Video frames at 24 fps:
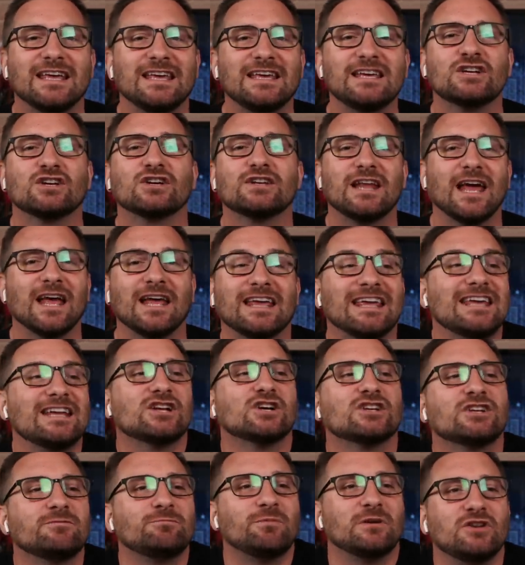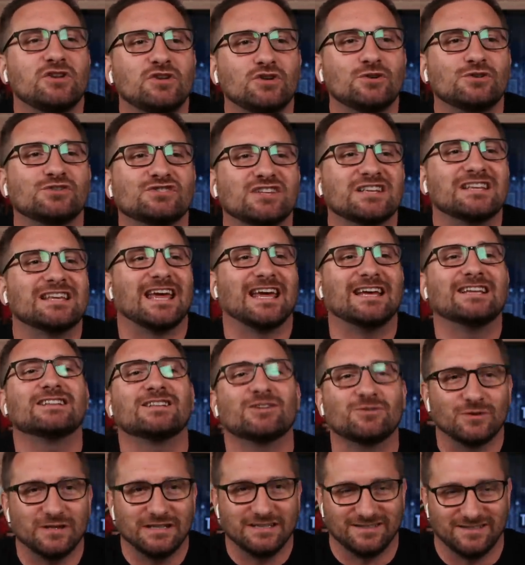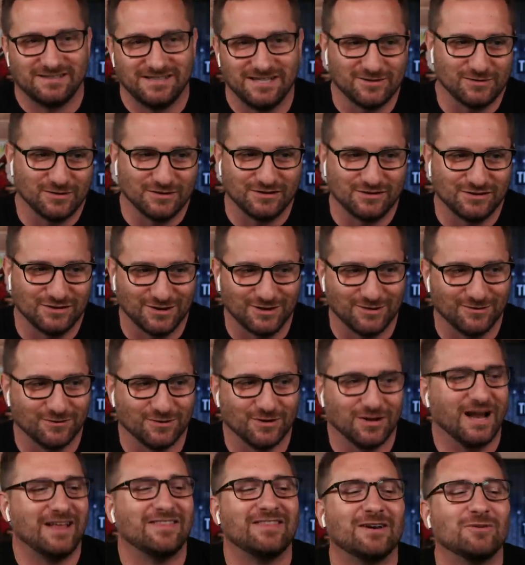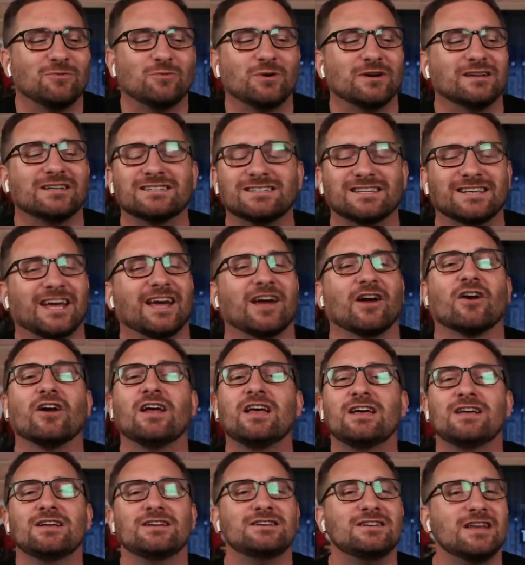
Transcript: He could he could have been using Hillary's secret server and it wouldn't care.